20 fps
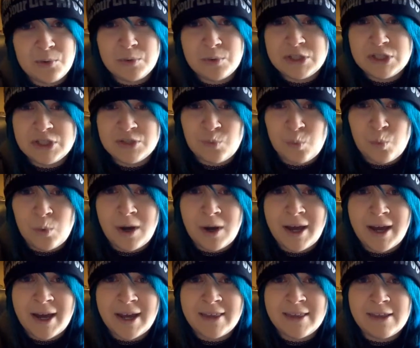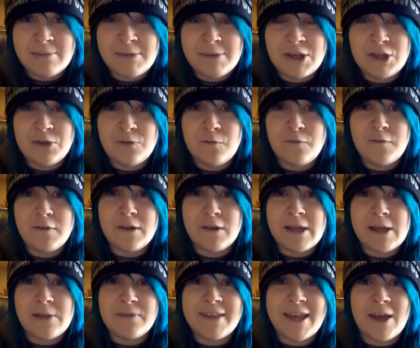which is why they make you fill
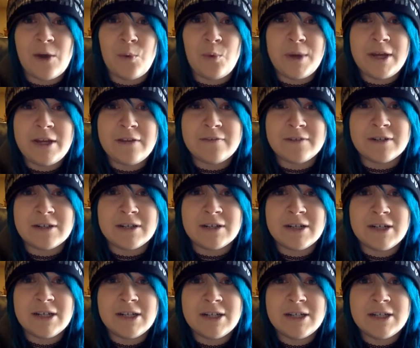out that waiver.